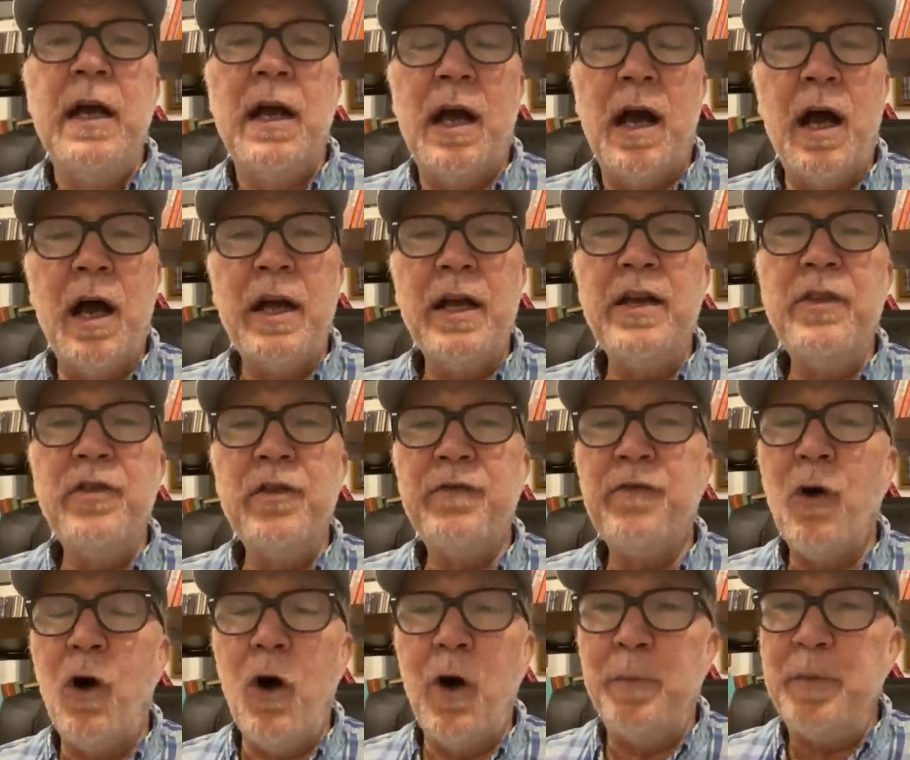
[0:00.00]
in the
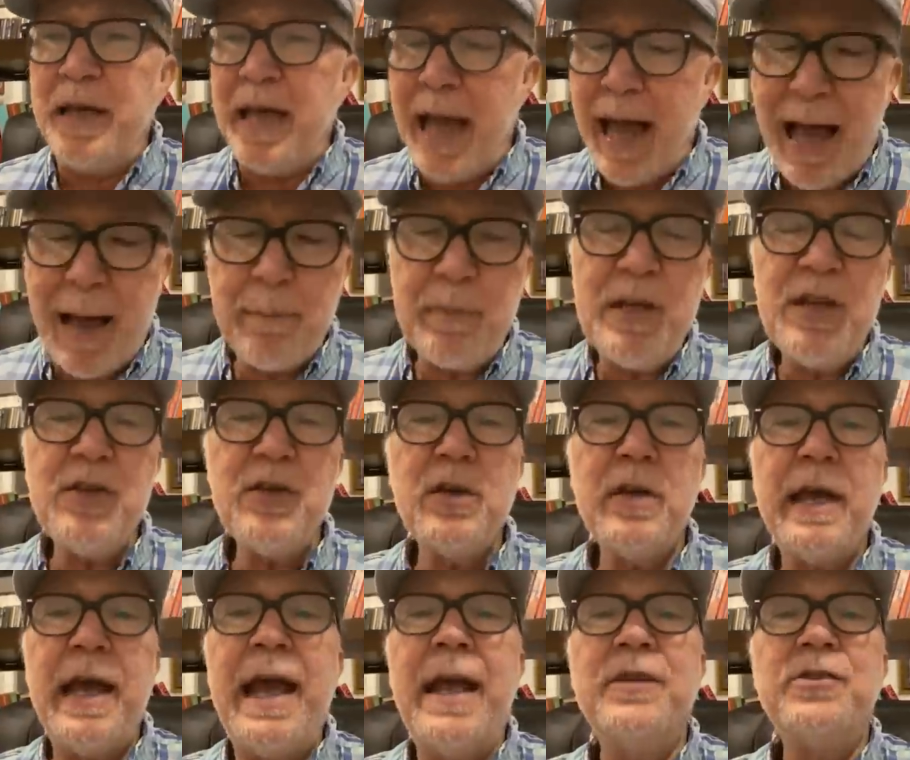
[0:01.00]
fall, I'll be happy to
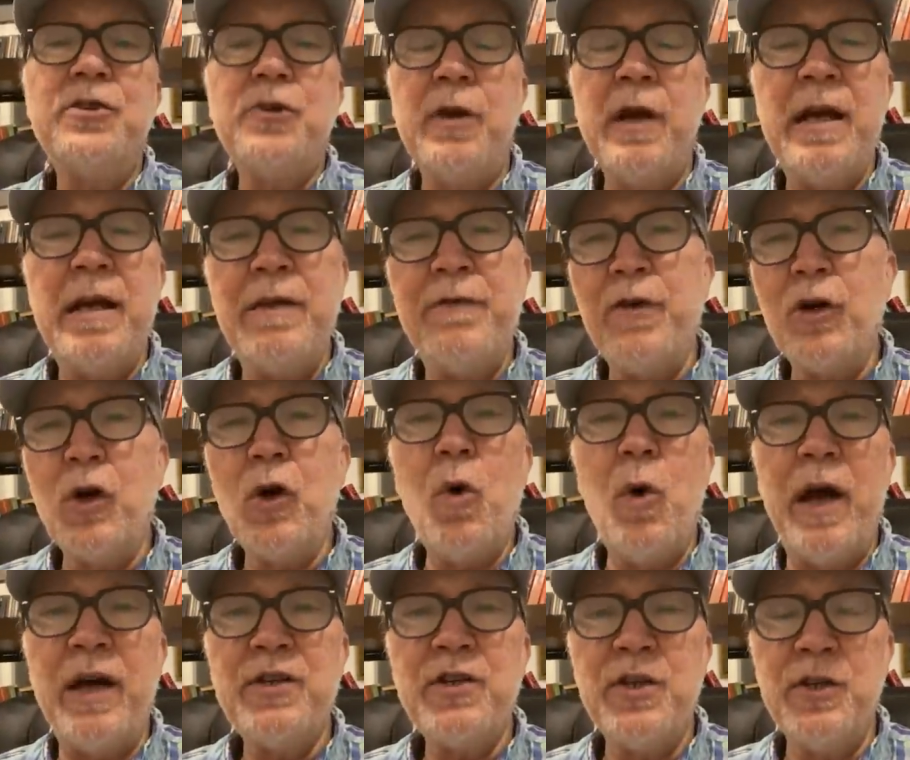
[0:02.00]
answer any of your
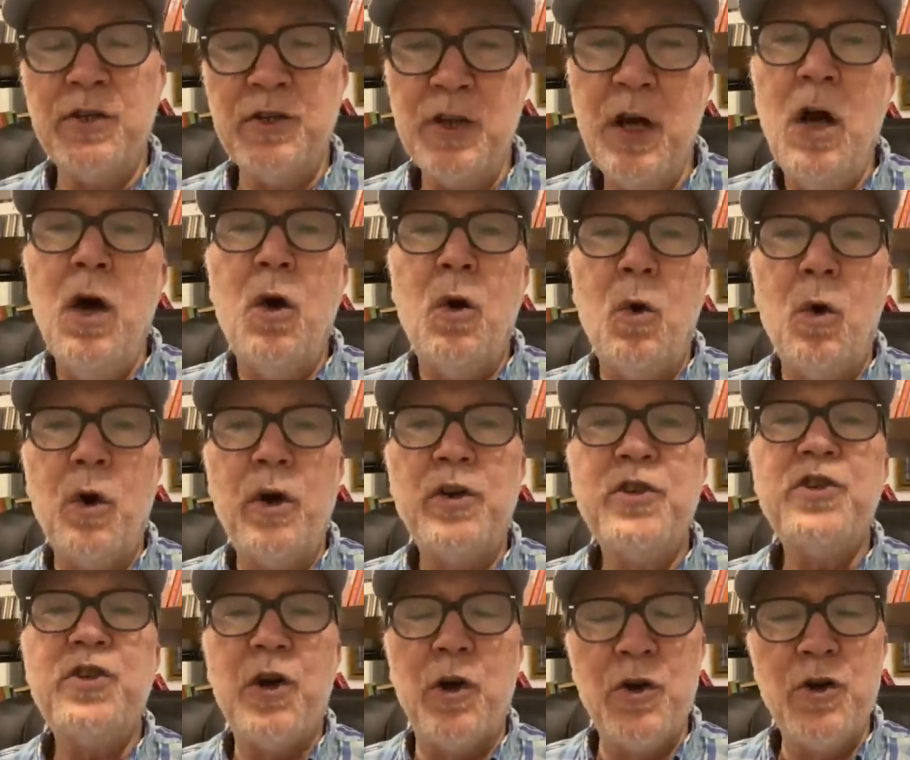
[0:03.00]
questions or
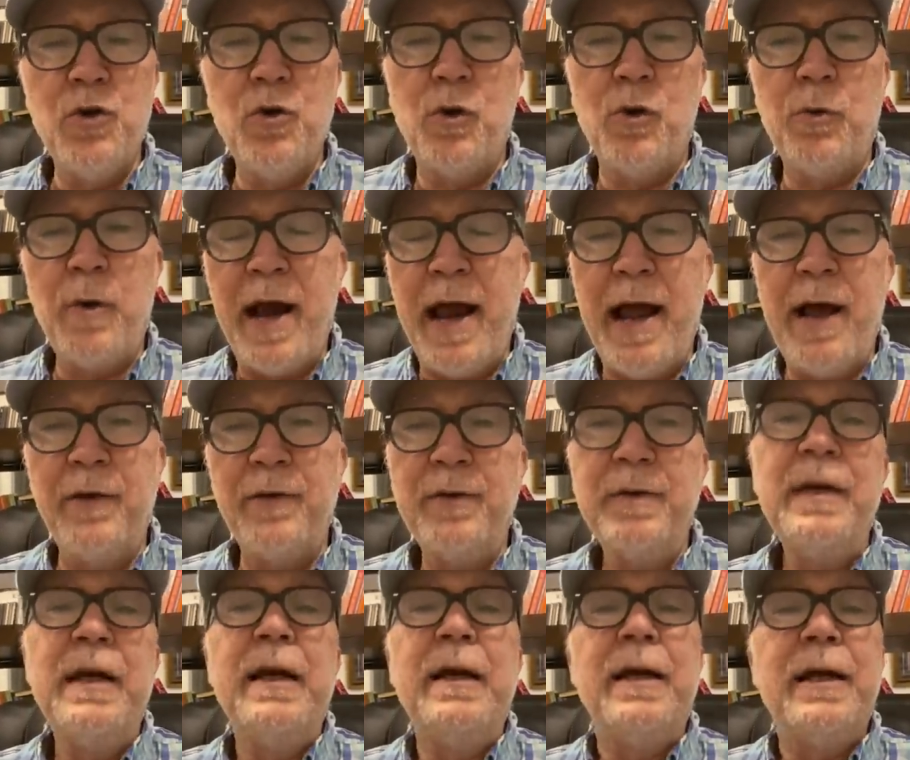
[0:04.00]
show you around.
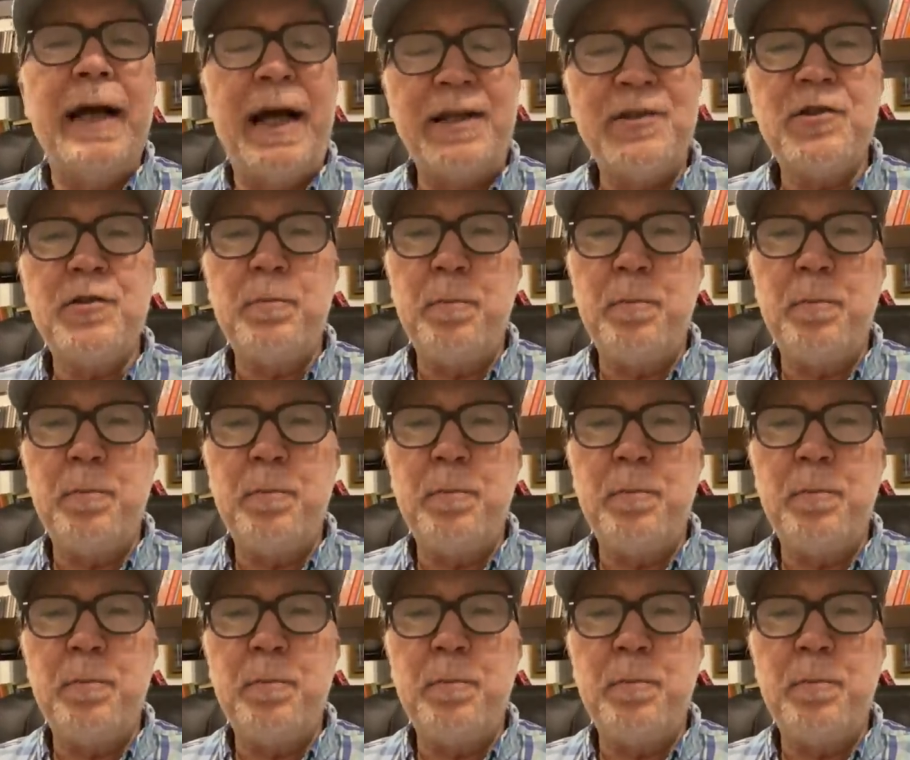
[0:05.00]
That's